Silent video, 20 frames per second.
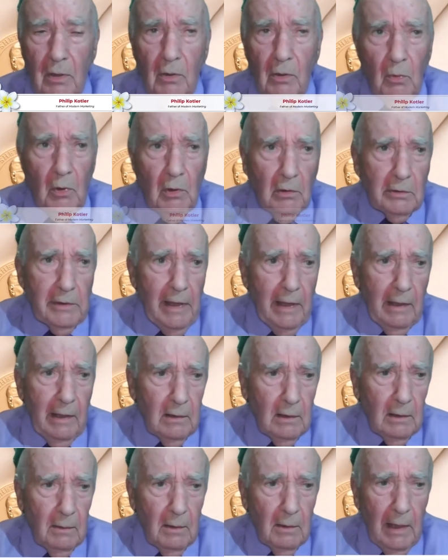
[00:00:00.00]
the World
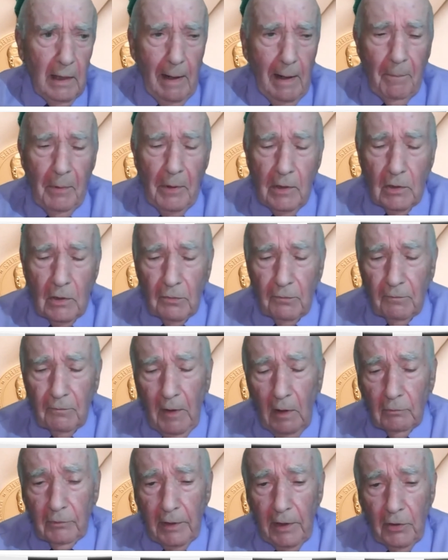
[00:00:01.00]
Happiness
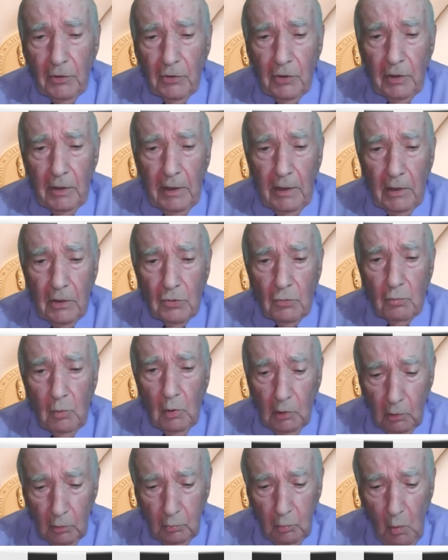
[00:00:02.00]
Foundation is
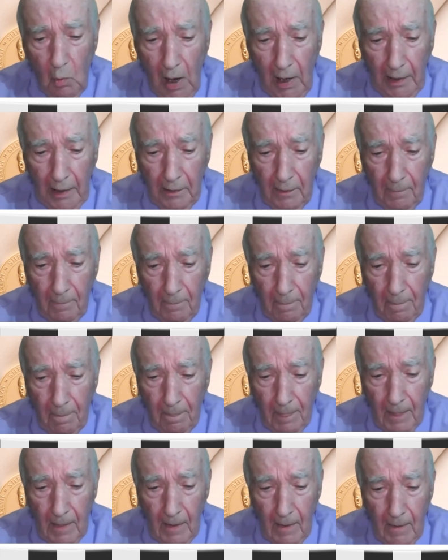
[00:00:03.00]
worldwide.
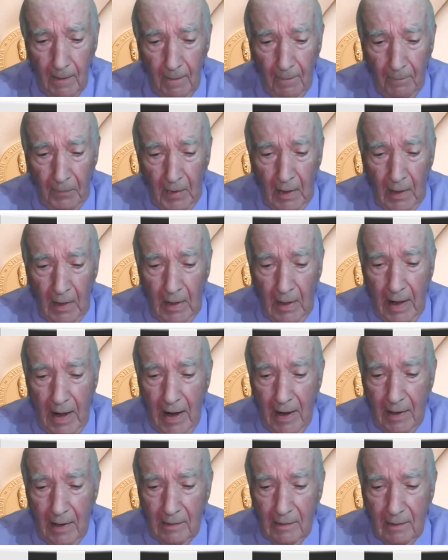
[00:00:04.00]

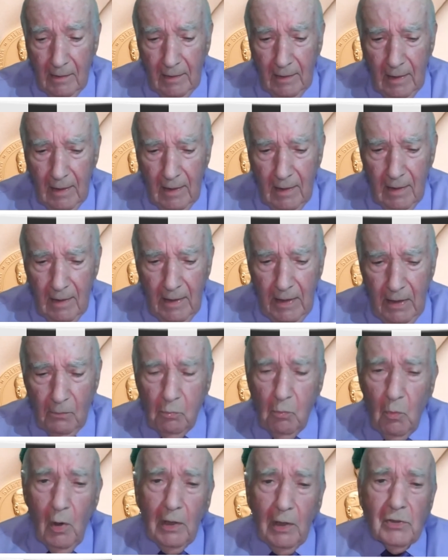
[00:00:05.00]
And
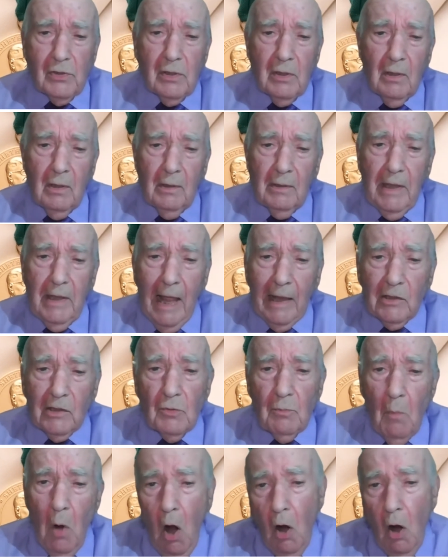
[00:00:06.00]
it was that
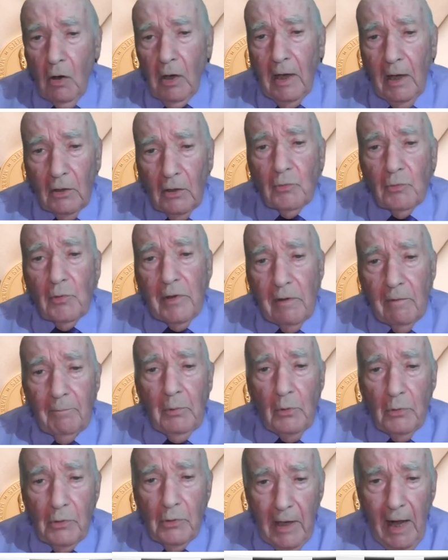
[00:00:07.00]
small country of
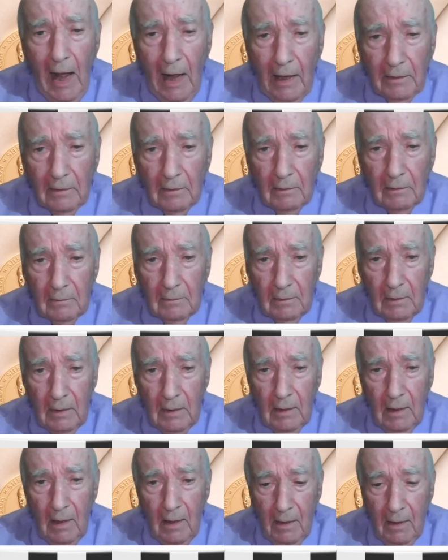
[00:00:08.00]
Bhutan
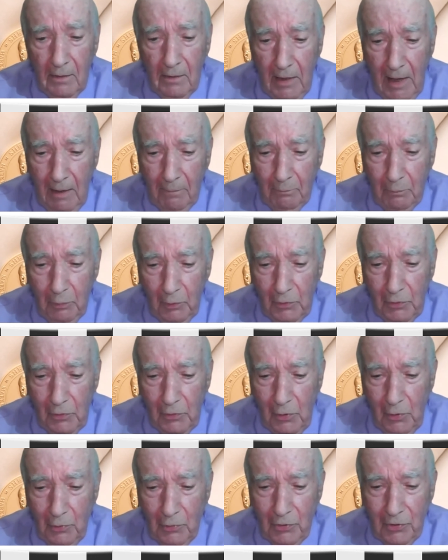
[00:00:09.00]
that
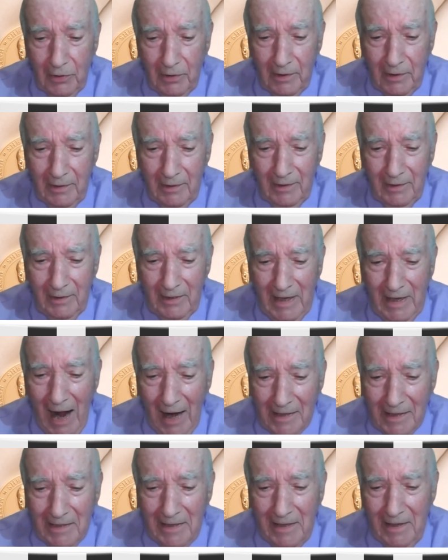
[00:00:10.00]
produced the
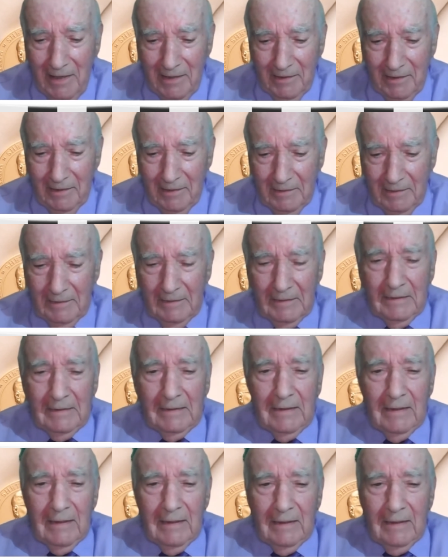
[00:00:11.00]
idea
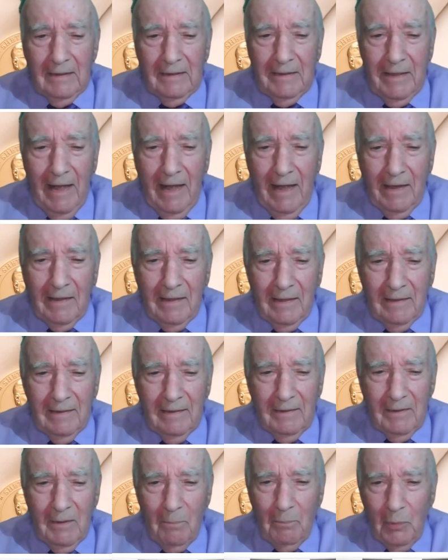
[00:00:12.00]

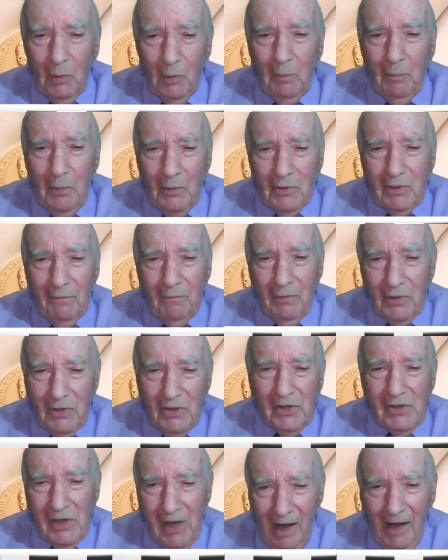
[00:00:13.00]
that the purpose of a
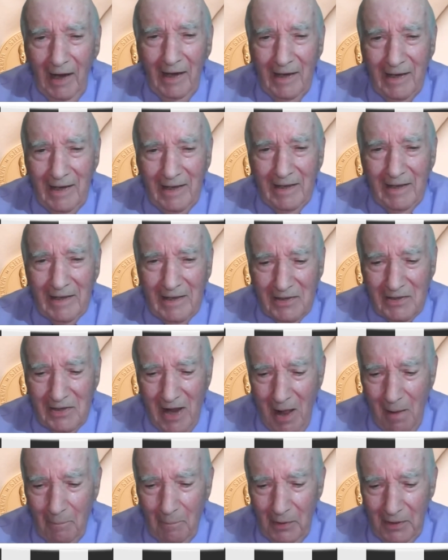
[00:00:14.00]
society is
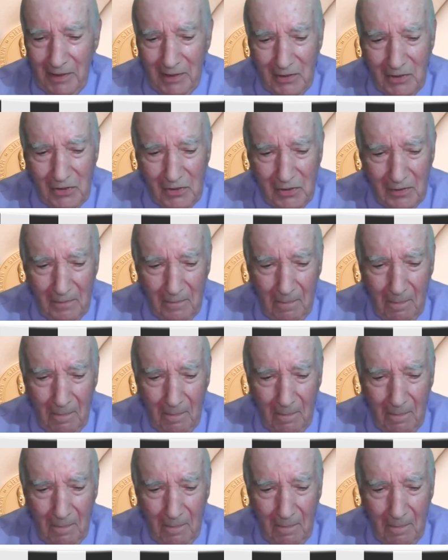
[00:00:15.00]
happiness.